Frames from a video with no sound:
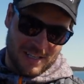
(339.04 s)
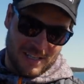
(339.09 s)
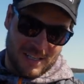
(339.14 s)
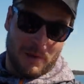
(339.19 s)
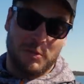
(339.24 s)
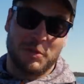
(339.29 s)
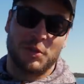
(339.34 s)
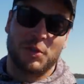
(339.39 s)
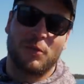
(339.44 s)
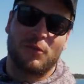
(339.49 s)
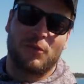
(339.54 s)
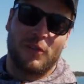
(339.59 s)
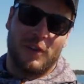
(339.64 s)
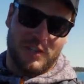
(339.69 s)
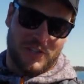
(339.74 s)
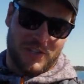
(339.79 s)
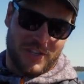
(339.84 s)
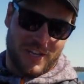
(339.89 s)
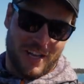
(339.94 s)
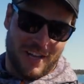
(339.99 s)
That was a good
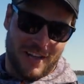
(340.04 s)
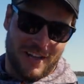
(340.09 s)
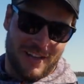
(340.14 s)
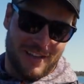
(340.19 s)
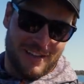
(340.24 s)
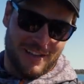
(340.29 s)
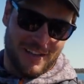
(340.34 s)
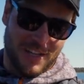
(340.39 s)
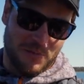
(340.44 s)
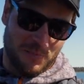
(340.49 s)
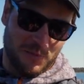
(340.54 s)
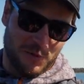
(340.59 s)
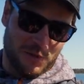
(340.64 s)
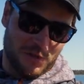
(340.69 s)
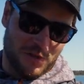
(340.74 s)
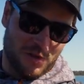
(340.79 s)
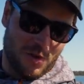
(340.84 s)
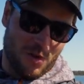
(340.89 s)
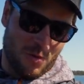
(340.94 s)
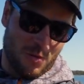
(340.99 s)
fish. Jesper
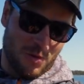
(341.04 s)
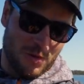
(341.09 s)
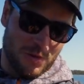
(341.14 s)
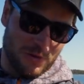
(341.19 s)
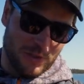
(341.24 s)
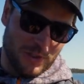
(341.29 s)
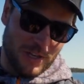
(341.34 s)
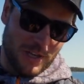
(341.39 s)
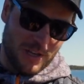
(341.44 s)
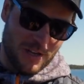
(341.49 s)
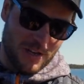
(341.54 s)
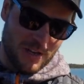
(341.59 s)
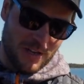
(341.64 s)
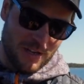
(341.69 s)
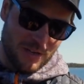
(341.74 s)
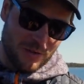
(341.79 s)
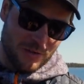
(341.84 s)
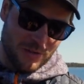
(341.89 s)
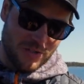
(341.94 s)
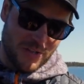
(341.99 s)
just caught one on
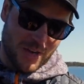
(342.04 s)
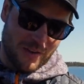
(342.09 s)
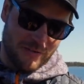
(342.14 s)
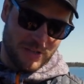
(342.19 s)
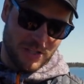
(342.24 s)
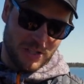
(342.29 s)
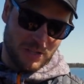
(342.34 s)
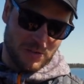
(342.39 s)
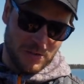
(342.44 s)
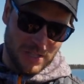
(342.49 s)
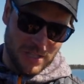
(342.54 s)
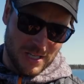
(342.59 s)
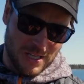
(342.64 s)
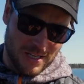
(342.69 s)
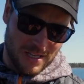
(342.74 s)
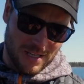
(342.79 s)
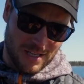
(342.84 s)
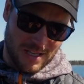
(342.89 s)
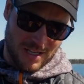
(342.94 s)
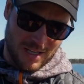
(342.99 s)
the savage eel.
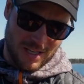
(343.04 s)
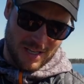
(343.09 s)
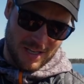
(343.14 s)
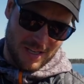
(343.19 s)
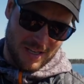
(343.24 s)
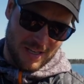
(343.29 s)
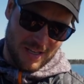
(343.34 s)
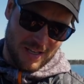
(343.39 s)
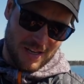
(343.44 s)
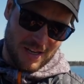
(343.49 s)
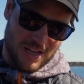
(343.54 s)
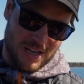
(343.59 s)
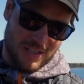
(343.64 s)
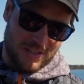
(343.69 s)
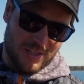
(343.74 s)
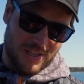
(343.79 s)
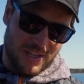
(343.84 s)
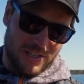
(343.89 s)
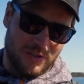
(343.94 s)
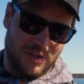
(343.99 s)
I
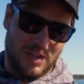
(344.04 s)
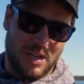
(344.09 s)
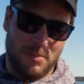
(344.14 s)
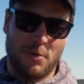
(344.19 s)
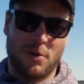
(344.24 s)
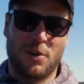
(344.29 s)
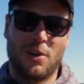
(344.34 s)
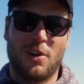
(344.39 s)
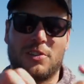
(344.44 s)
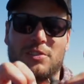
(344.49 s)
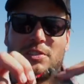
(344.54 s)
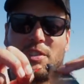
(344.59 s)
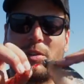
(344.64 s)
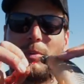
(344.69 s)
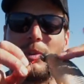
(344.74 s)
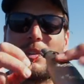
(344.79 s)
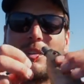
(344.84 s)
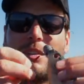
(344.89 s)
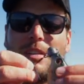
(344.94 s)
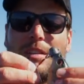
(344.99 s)
decided to keep on
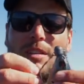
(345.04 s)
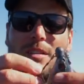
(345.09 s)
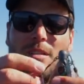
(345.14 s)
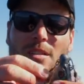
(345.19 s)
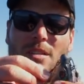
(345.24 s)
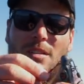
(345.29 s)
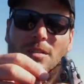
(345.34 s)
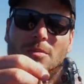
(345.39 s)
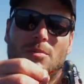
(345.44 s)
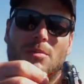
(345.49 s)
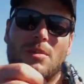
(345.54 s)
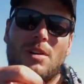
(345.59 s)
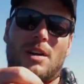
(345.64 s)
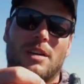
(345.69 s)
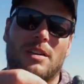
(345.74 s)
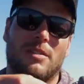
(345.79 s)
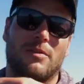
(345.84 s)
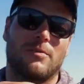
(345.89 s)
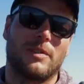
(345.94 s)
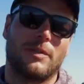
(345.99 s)
casting with
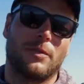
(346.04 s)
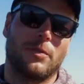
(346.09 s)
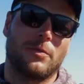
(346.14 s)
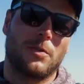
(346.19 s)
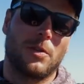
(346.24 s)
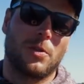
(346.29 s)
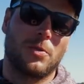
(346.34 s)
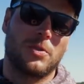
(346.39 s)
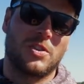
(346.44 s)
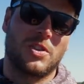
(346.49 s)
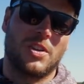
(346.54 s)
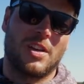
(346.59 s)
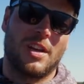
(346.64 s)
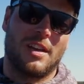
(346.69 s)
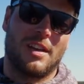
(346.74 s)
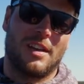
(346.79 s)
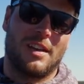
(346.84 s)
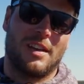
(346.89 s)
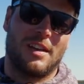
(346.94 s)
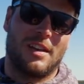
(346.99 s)
my river roach.
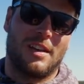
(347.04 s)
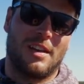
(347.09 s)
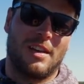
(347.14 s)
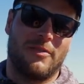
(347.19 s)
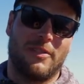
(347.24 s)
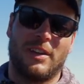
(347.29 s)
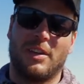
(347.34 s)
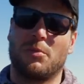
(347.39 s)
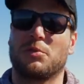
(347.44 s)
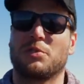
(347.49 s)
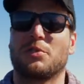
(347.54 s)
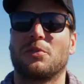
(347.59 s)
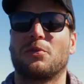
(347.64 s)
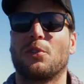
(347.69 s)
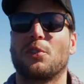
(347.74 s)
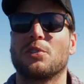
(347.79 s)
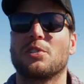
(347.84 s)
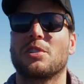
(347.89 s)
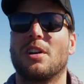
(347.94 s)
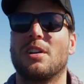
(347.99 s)
I think it was the
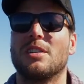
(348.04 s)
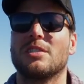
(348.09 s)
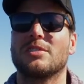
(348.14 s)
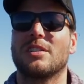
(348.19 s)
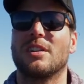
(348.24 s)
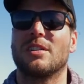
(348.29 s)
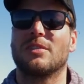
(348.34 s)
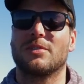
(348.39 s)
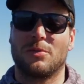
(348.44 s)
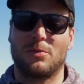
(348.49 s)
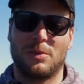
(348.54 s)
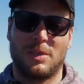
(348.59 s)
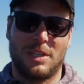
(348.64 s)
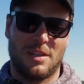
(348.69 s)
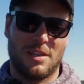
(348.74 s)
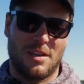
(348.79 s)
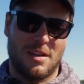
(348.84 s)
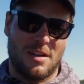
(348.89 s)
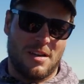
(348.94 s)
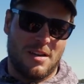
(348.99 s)
first cast after
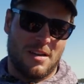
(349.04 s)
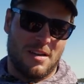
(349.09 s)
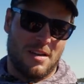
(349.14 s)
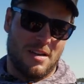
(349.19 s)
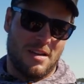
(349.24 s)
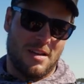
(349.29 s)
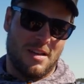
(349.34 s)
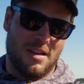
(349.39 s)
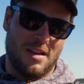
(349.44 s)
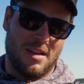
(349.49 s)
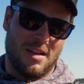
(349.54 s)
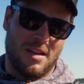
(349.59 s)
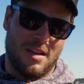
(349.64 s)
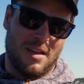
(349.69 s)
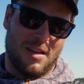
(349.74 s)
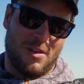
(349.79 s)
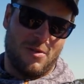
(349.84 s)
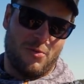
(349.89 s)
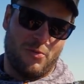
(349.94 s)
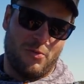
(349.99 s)
we
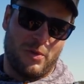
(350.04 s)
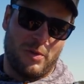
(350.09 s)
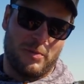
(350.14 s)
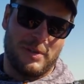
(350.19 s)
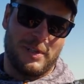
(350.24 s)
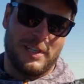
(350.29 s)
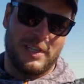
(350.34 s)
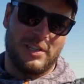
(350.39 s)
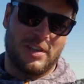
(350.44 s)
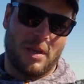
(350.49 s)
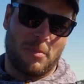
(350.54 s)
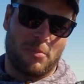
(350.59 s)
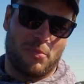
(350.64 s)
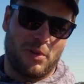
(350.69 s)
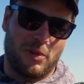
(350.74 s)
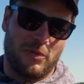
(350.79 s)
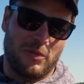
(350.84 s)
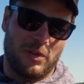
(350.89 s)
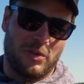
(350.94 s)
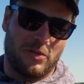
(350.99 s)
released that
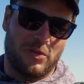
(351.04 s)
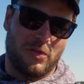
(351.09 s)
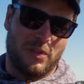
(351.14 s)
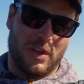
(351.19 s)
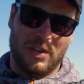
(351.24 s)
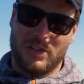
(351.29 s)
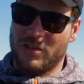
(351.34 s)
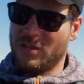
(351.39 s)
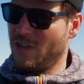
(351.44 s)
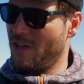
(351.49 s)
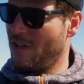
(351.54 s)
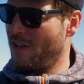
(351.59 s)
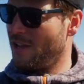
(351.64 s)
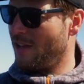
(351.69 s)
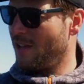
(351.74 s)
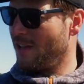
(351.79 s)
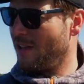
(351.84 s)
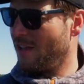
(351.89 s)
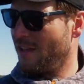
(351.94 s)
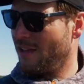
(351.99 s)
previous fish.
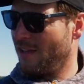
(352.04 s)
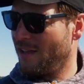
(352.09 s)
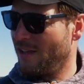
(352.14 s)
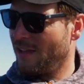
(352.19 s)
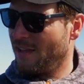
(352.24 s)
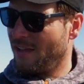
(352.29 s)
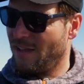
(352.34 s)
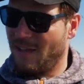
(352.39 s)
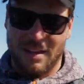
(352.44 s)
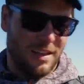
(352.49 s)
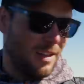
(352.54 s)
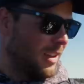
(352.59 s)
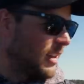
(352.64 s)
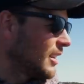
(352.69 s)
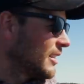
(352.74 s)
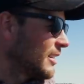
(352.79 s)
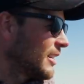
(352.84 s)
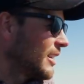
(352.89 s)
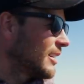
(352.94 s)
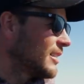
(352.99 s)

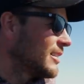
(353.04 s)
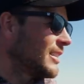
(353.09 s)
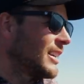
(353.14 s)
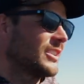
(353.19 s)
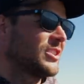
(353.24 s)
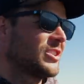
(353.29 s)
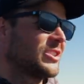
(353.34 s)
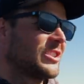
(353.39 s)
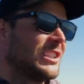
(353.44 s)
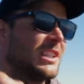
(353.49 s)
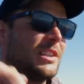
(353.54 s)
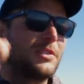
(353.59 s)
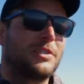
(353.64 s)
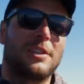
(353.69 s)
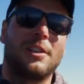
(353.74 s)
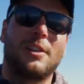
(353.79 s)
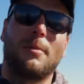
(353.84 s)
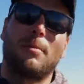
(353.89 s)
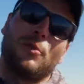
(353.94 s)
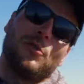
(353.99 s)
And then I just
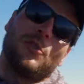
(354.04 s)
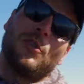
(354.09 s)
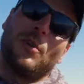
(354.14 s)
lifted it up on